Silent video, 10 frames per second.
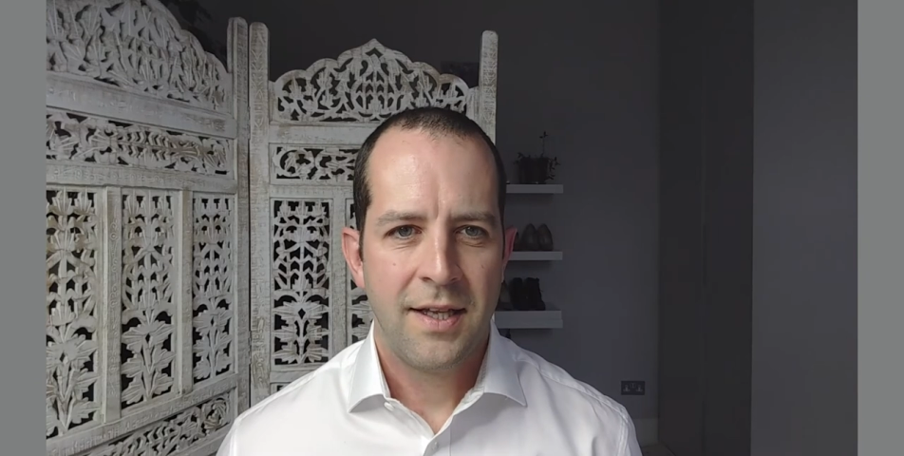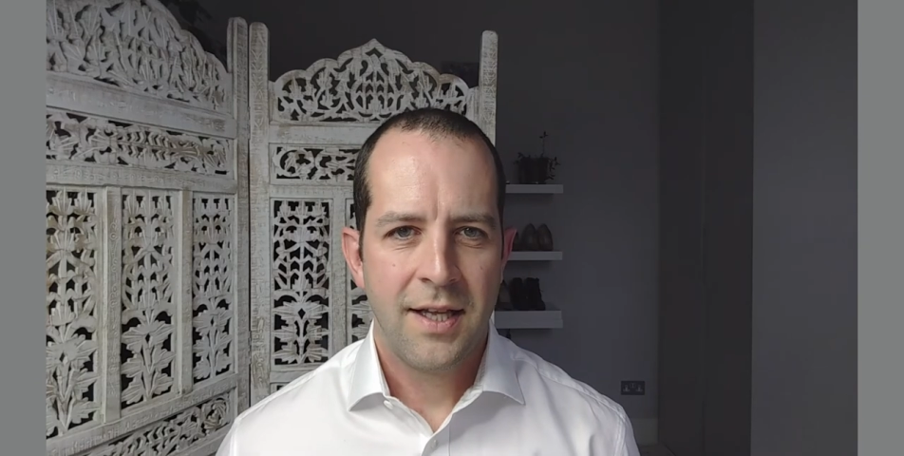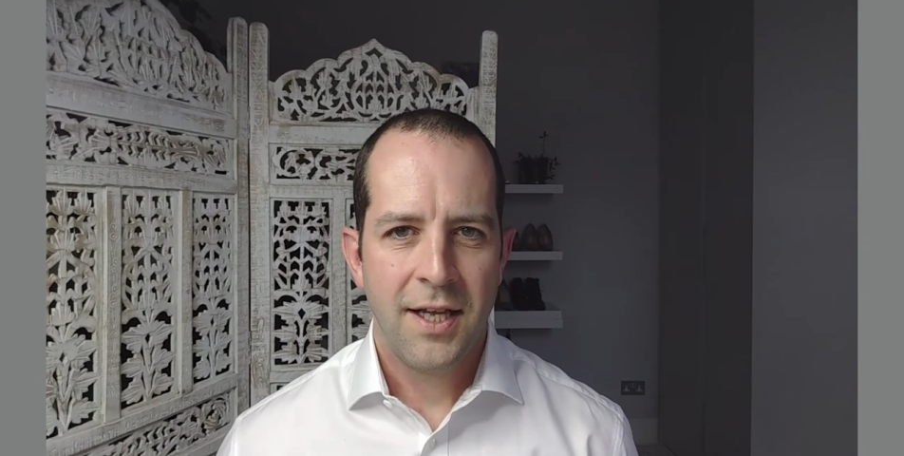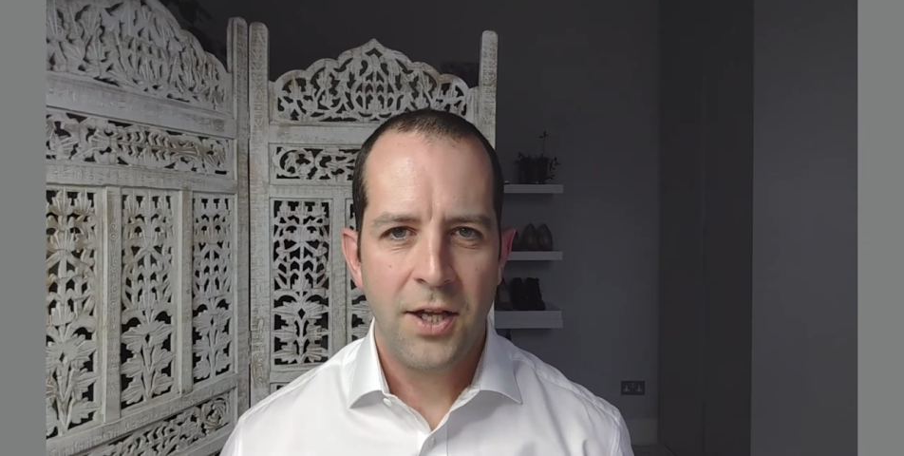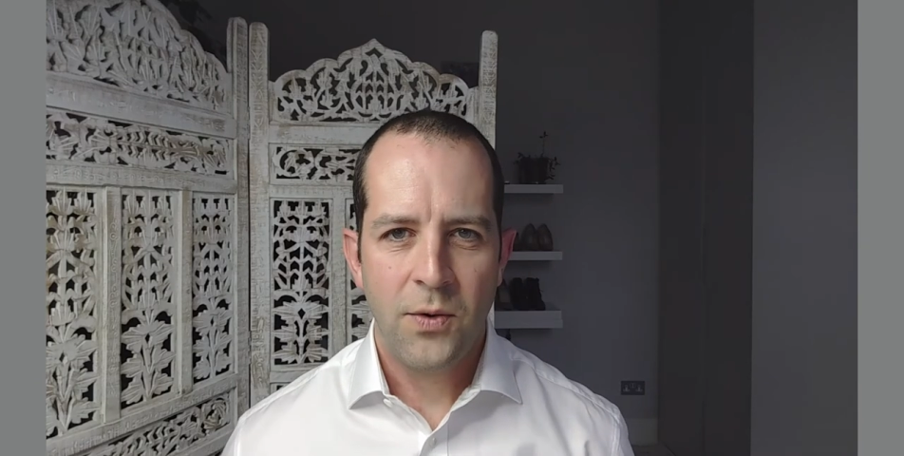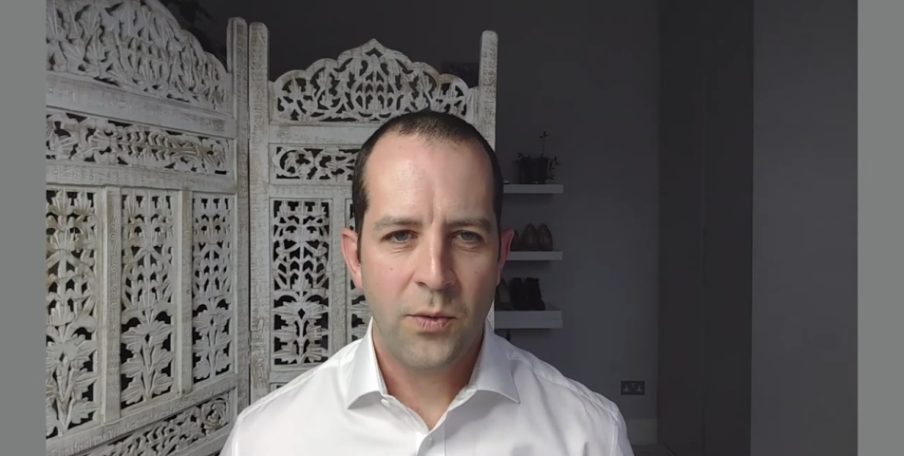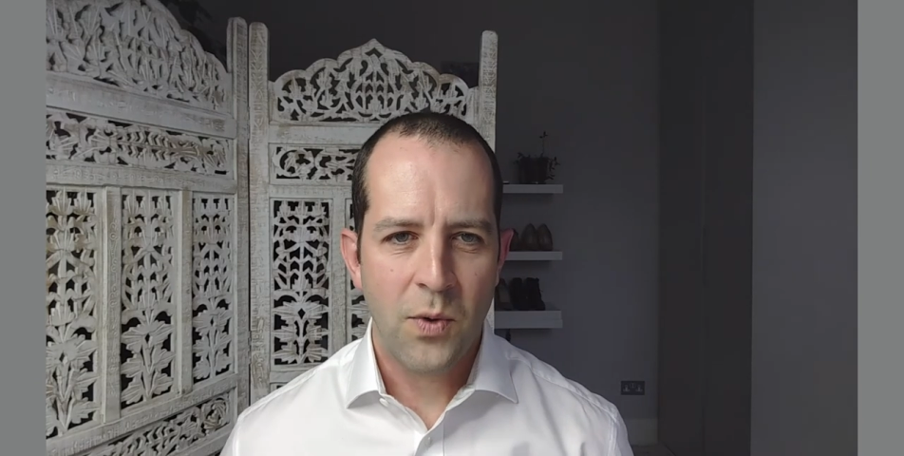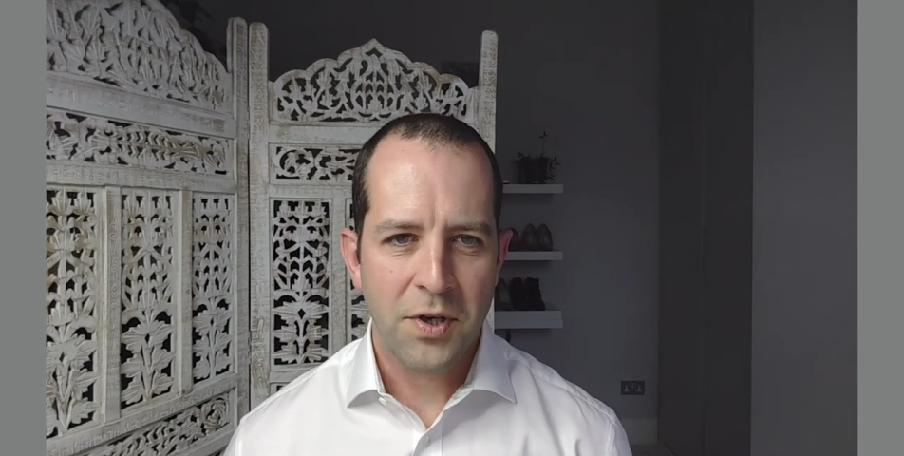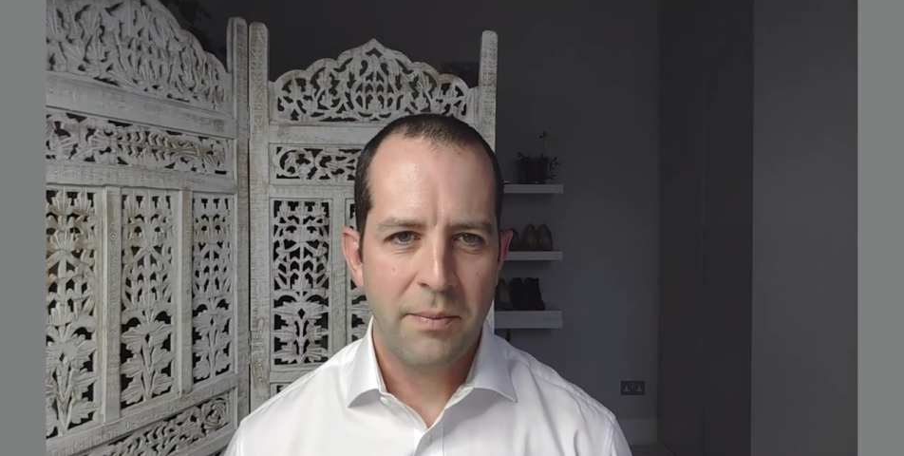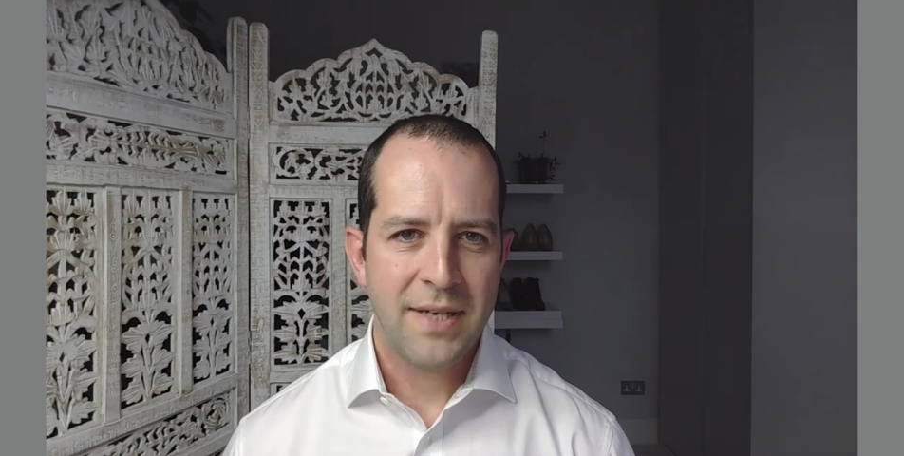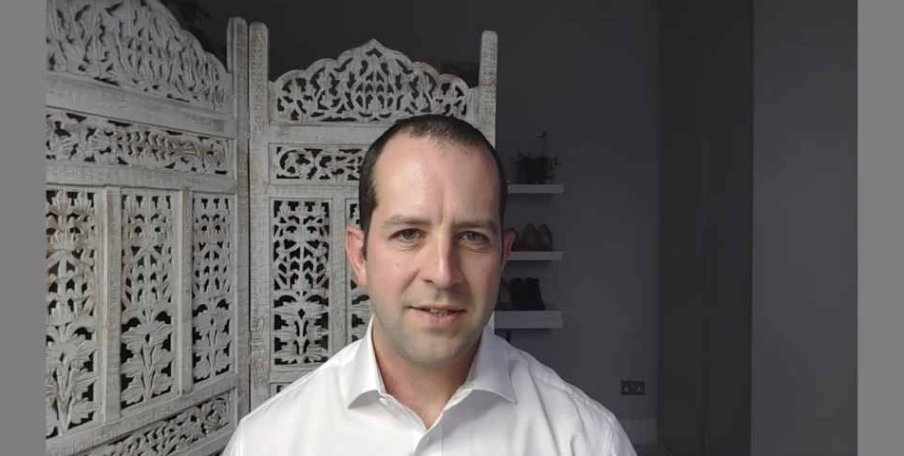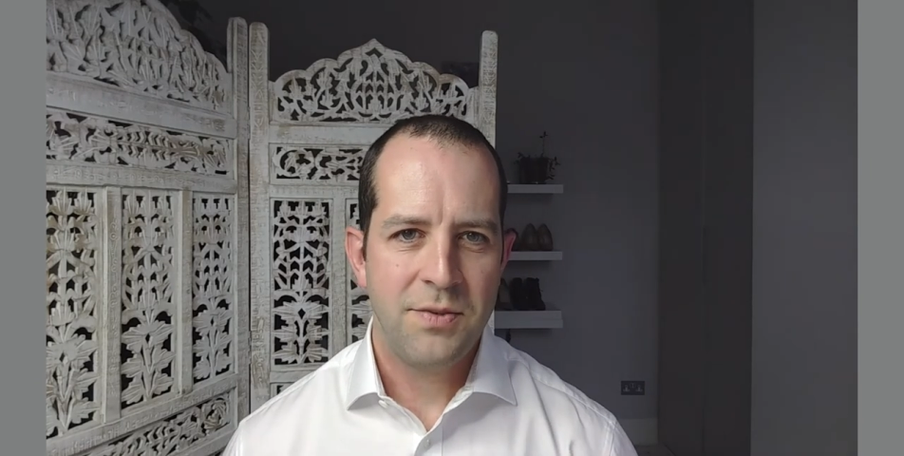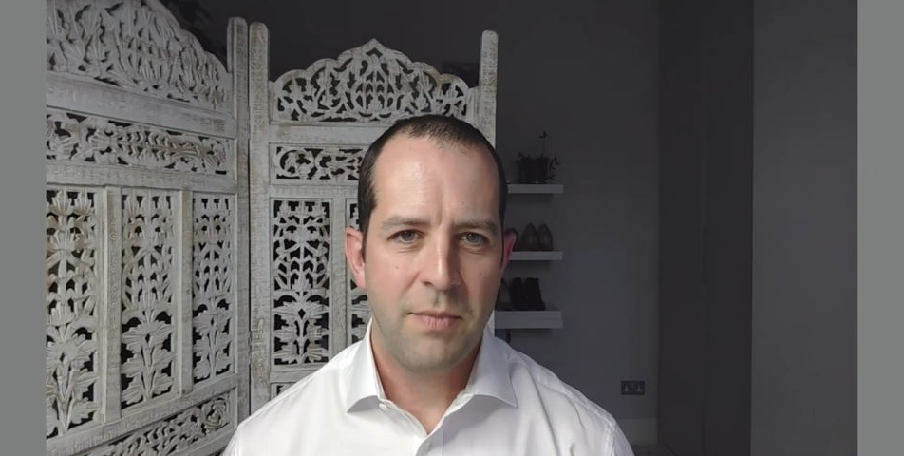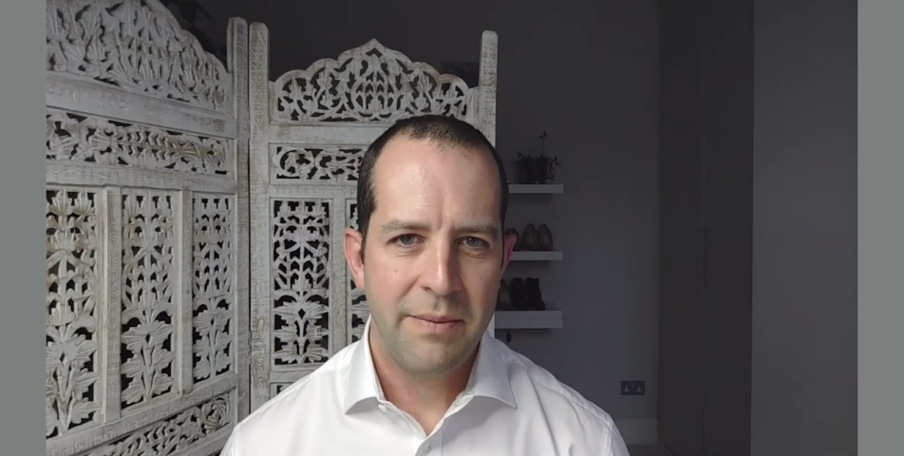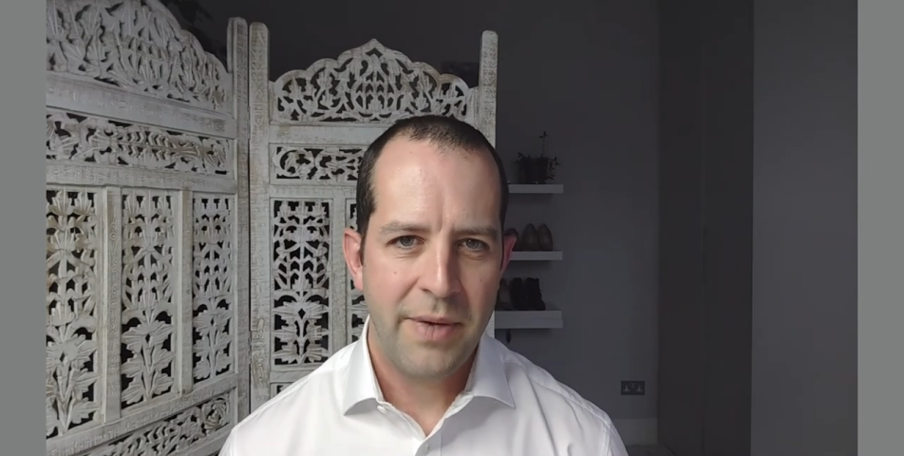Hello and welcome back to
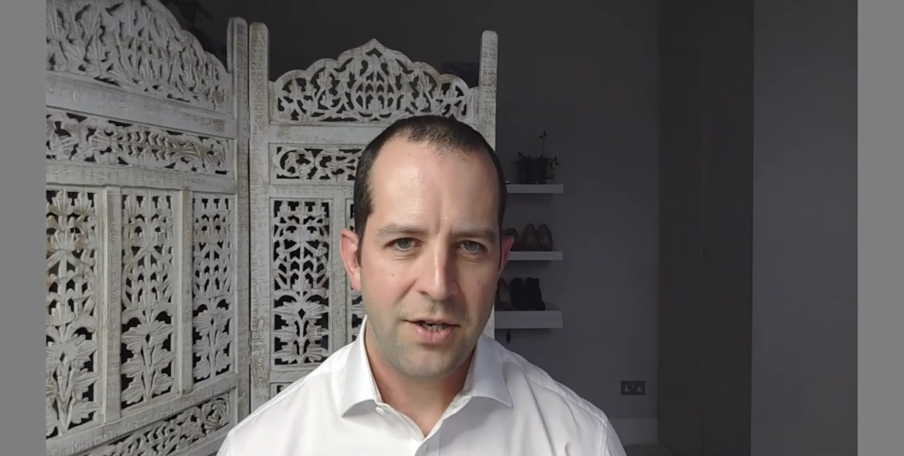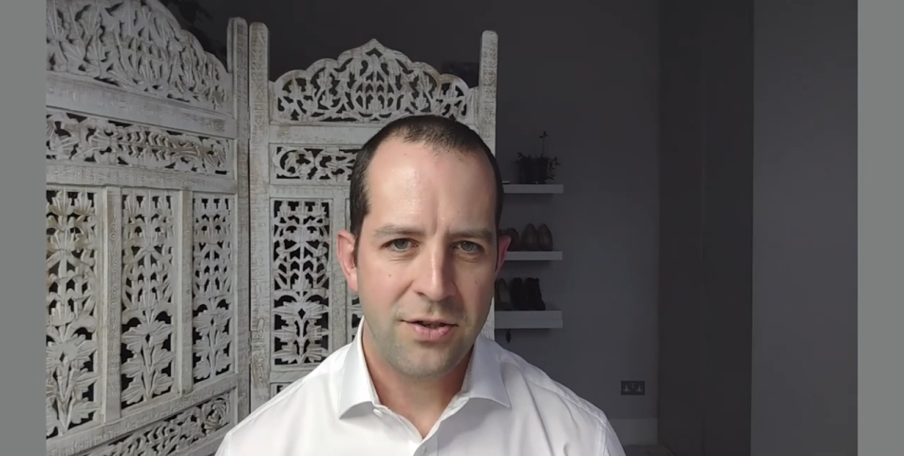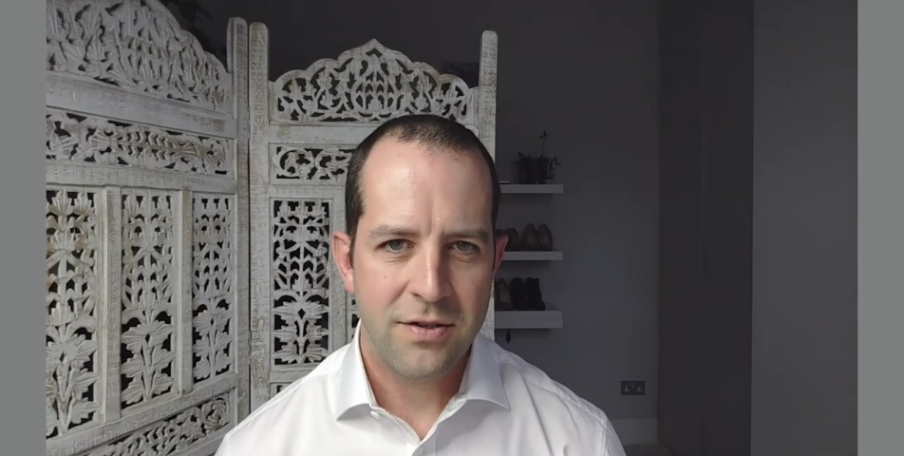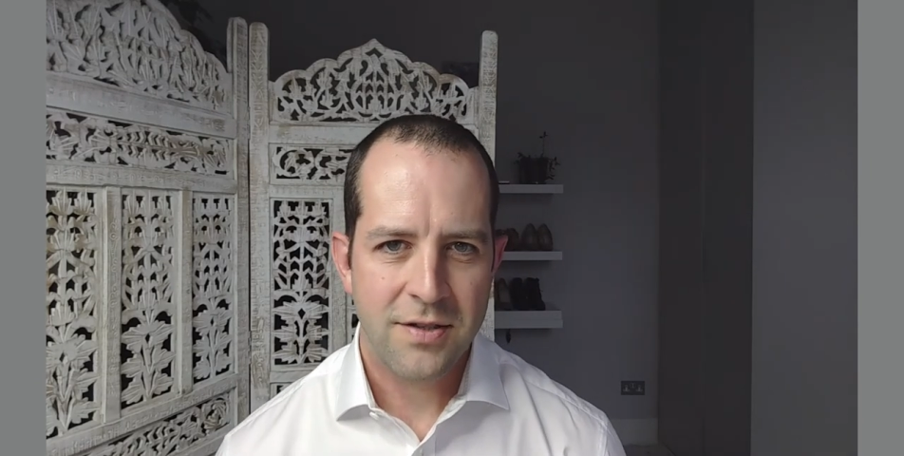Money Manager's